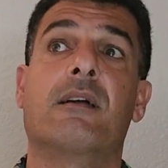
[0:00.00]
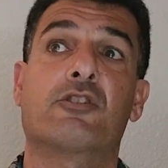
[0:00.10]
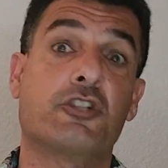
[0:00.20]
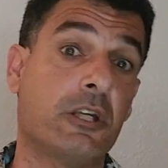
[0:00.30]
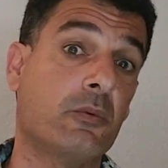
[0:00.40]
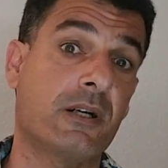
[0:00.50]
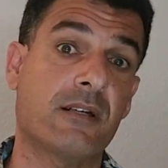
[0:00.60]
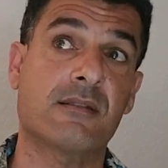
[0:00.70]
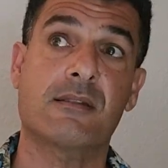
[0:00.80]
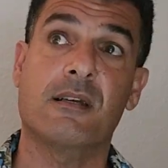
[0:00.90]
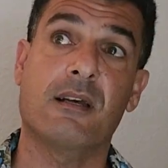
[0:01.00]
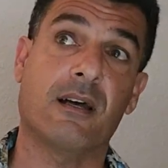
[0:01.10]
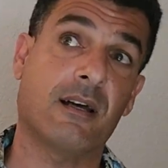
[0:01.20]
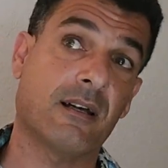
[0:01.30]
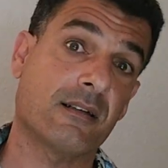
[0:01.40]
She was
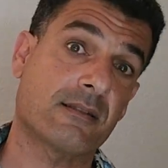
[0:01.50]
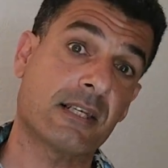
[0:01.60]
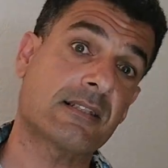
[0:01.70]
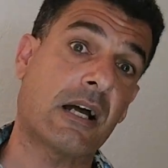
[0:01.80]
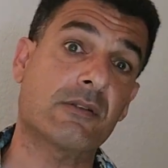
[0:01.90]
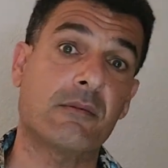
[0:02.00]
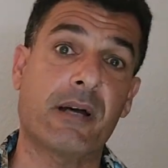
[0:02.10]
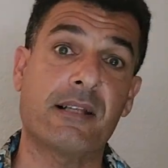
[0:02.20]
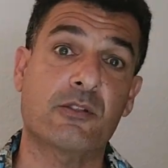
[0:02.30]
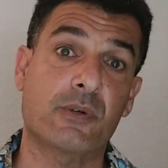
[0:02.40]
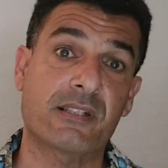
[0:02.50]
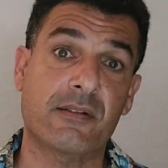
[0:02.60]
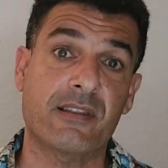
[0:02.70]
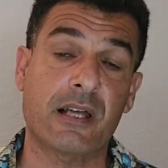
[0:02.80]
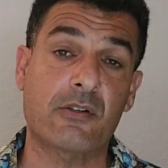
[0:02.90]
6,000 miles away,
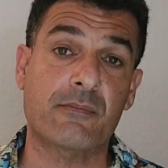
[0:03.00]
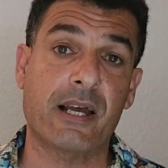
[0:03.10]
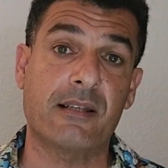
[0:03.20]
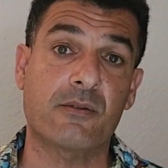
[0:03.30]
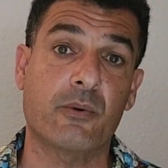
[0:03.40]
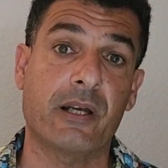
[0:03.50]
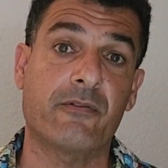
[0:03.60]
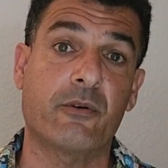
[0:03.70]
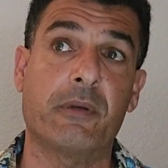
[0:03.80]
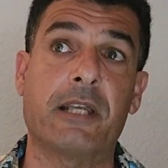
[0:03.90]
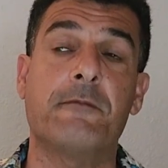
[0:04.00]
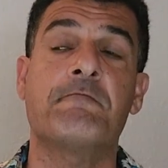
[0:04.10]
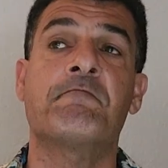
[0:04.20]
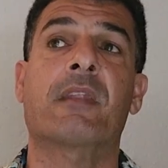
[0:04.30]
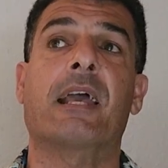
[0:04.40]
7,000 miles away from me.